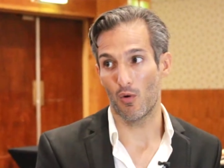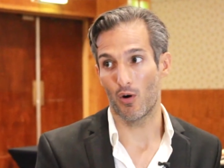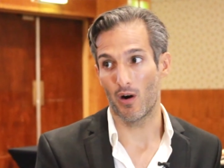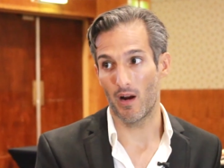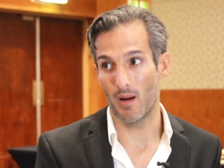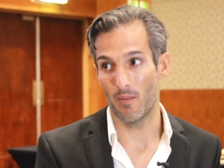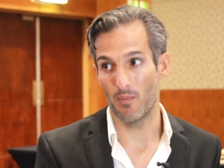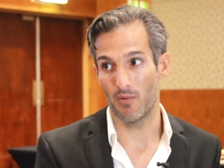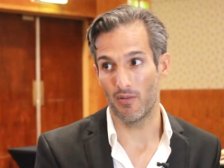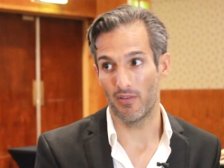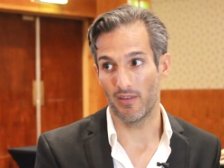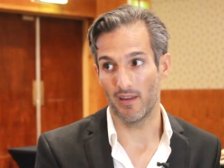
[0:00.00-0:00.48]
more
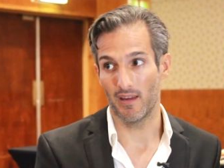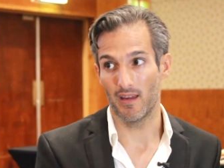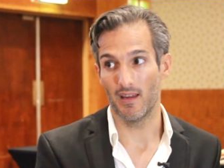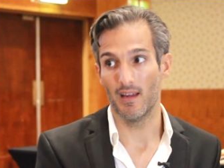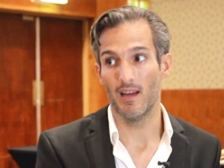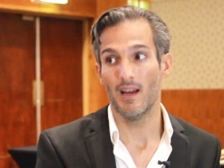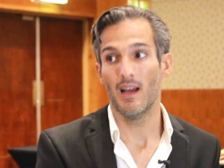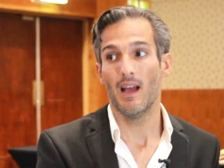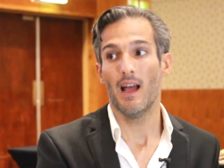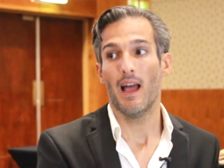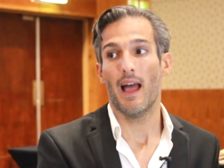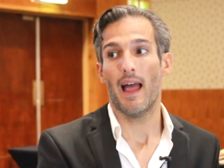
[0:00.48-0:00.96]
empathy.
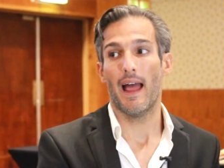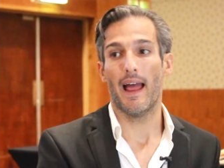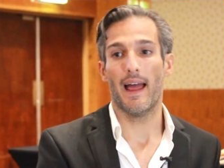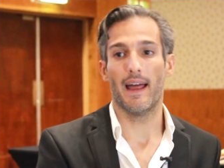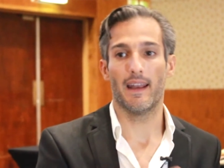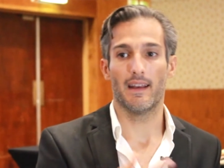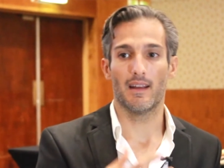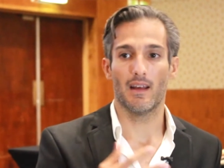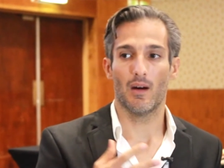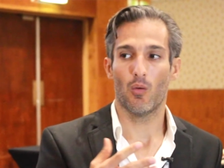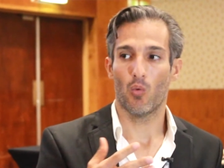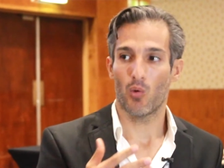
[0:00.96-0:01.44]

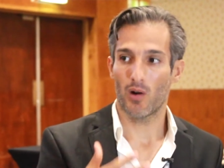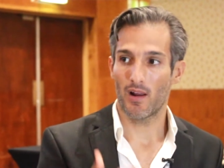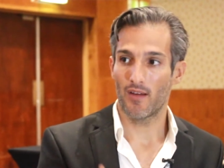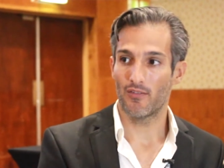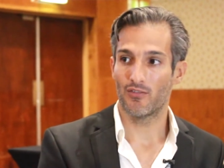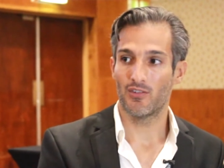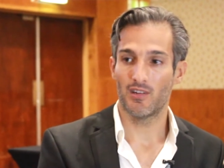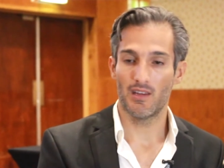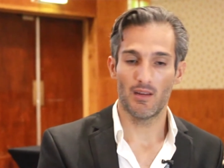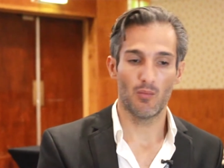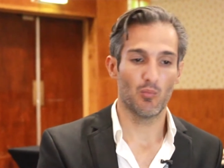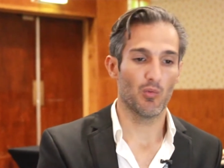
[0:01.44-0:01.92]
And what
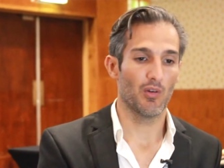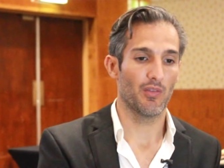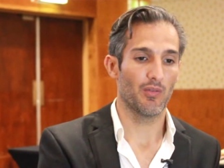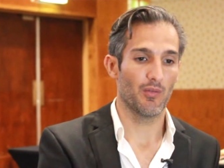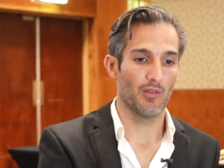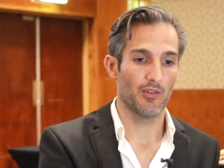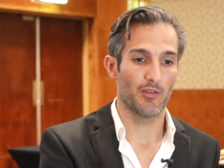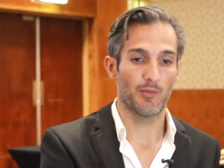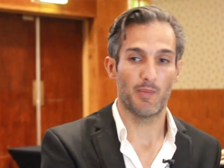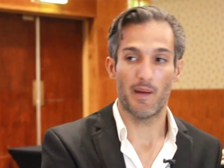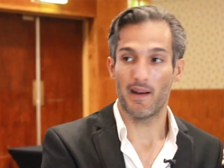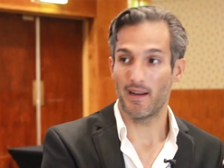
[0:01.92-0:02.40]
I've seen
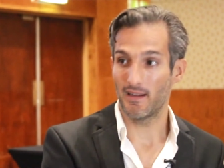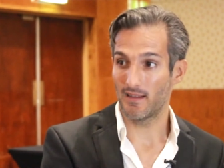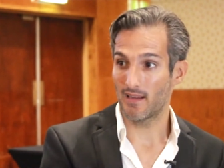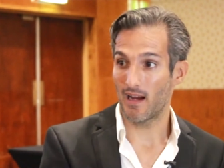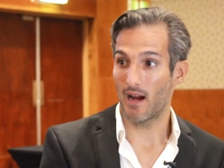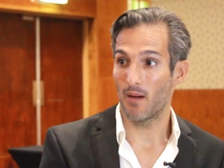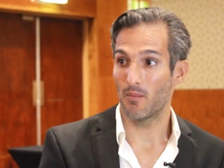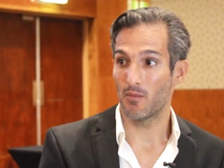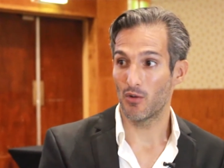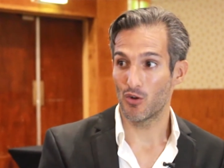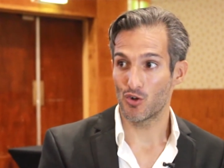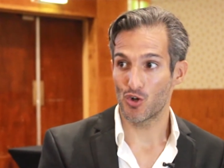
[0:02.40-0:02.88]
with spending
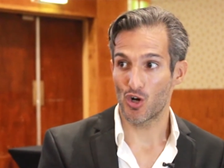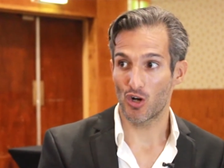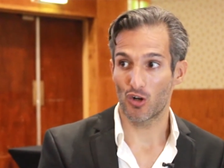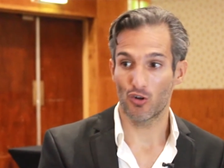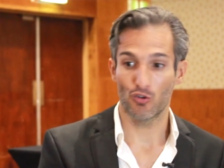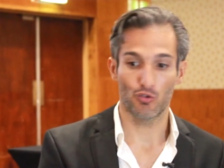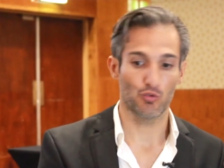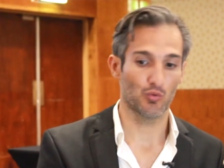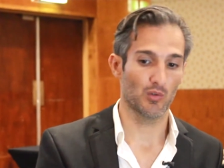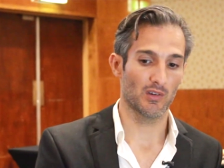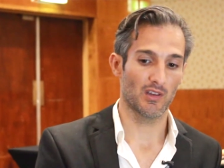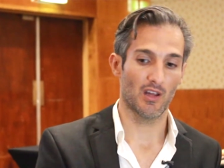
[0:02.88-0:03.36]
time in the
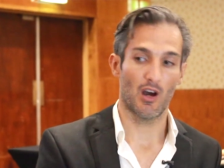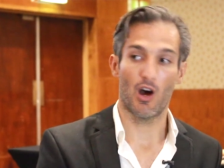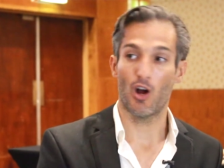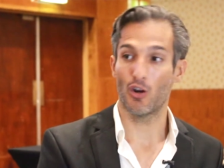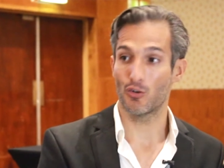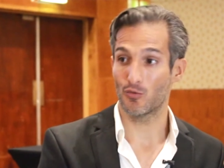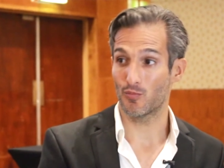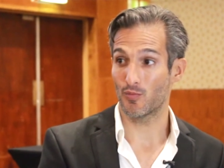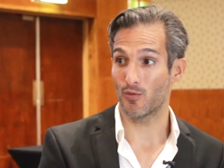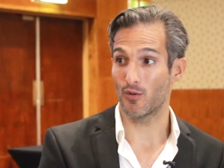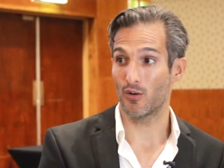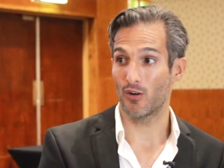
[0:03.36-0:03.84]
jungles with
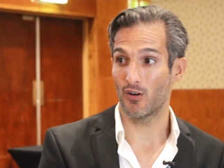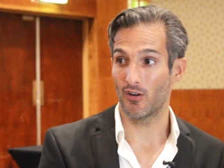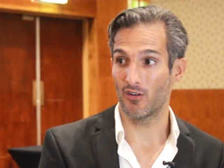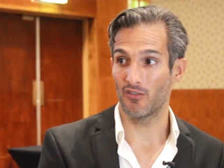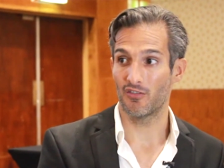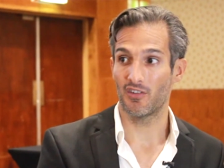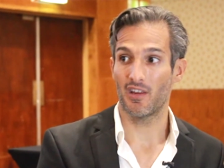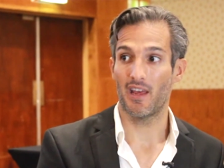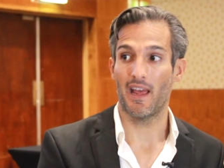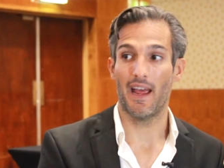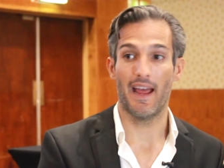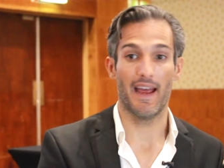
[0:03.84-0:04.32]

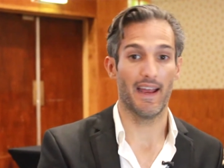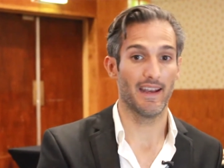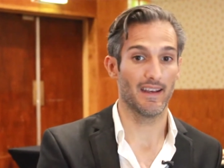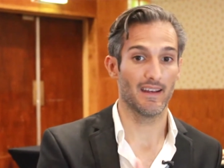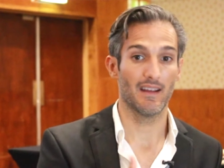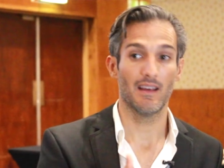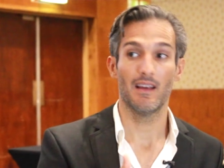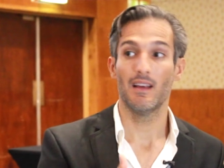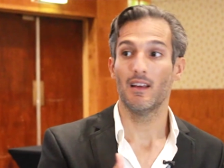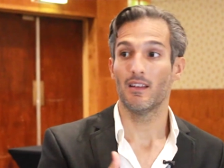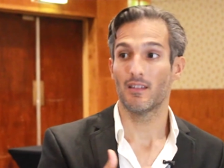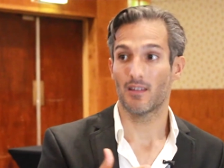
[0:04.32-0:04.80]
entrepreneurs
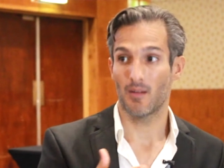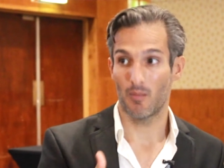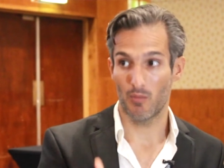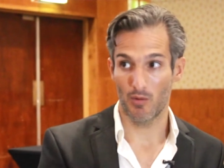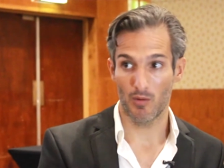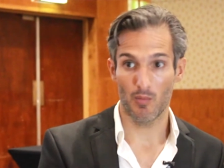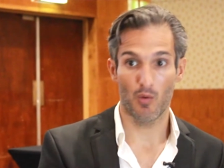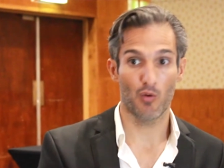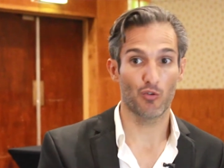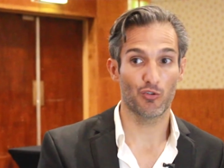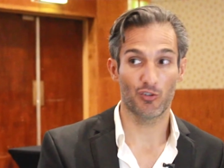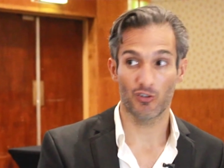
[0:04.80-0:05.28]
and some
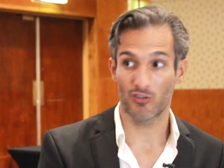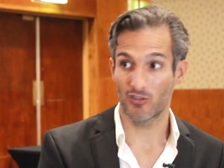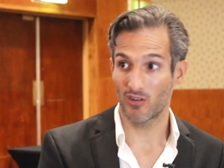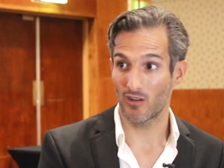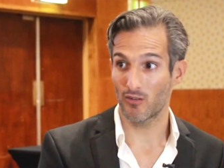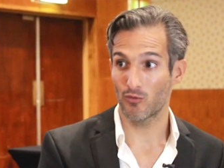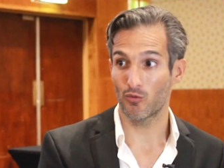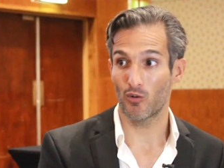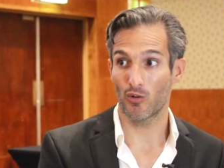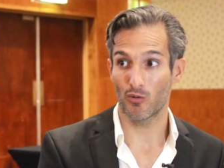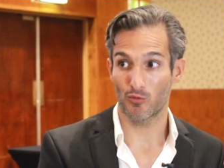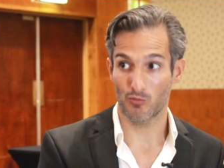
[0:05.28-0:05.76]
of the most
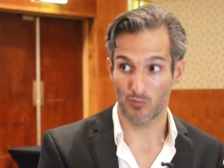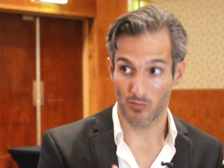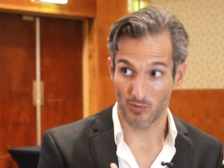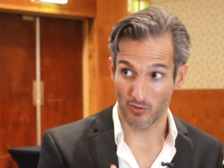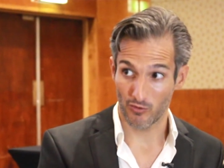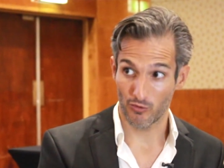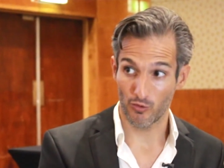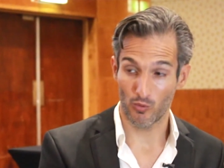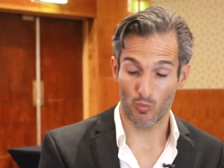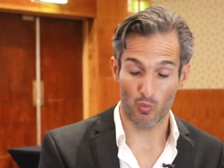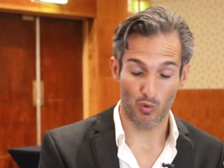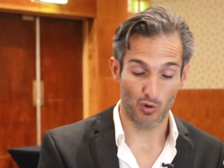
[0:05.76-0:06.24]
successful
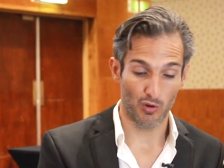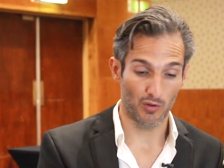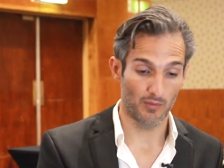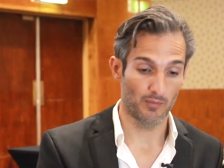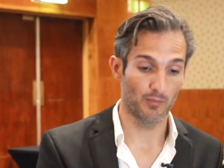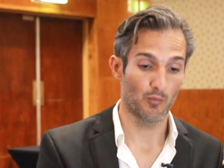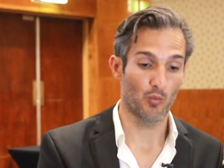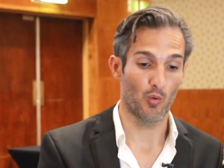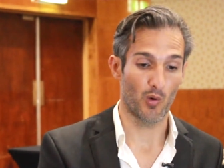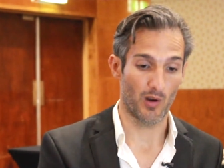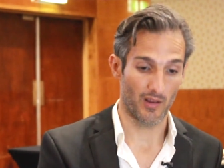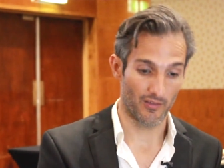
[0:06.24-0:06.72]
entrepreneurs in the
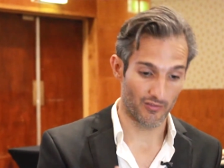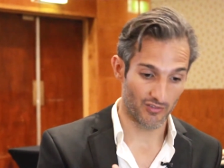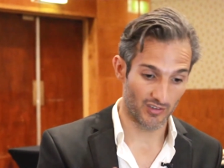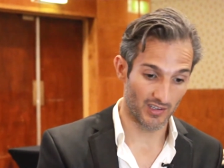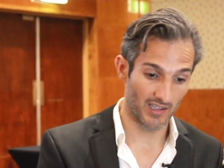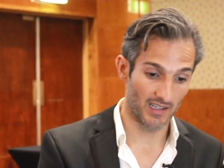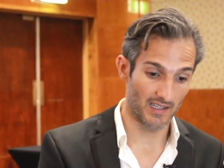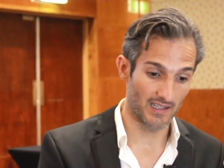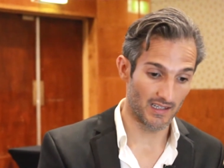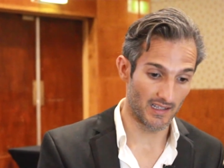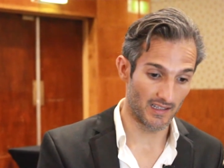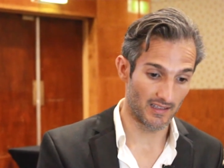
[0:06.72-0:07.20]
world, what I've
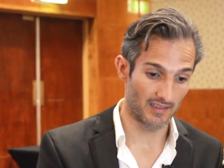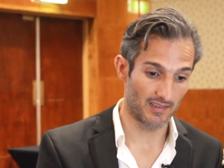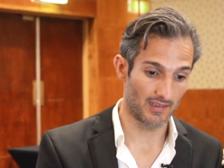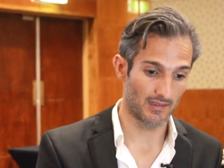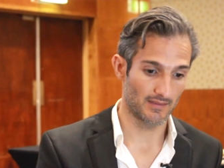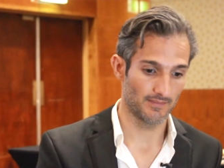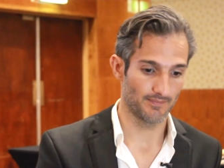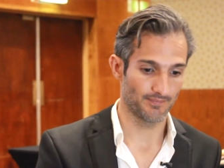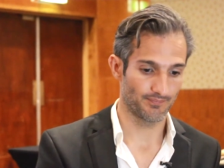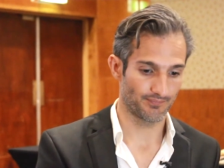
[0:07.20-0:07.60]
seen is